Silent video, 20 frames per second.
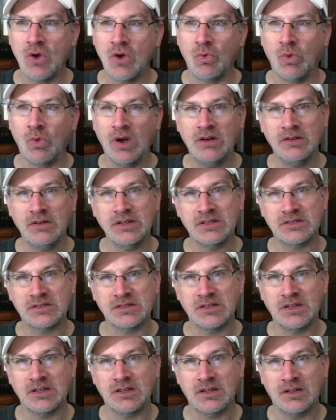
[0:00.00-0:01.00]
Well, it's
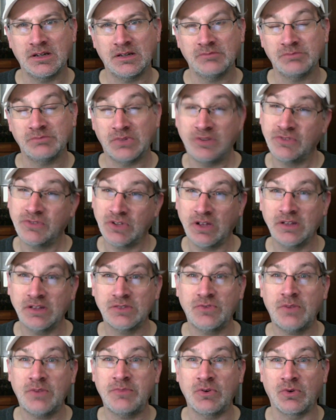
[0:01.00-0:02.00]
uh, believe it or not, it's
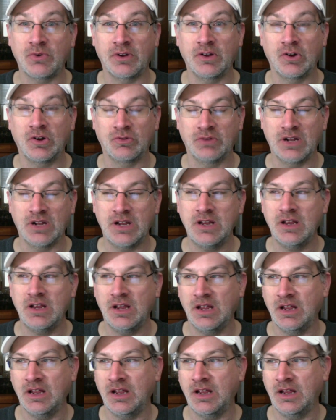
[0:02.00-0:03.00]
February already,
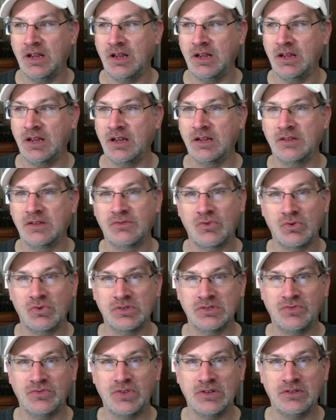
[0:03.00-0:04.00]
and of
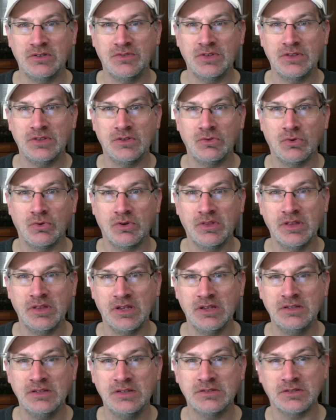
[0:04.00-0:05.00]
course, if you live in the
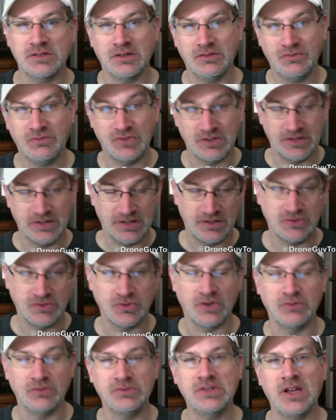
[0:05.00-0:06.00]
Northeast, uh, Philly
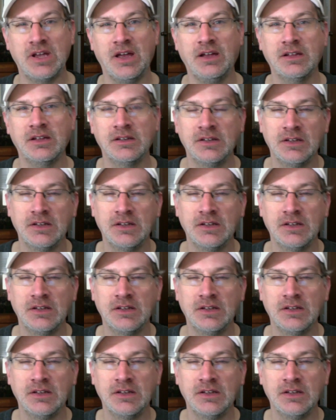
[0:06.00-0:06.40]
Drone Tech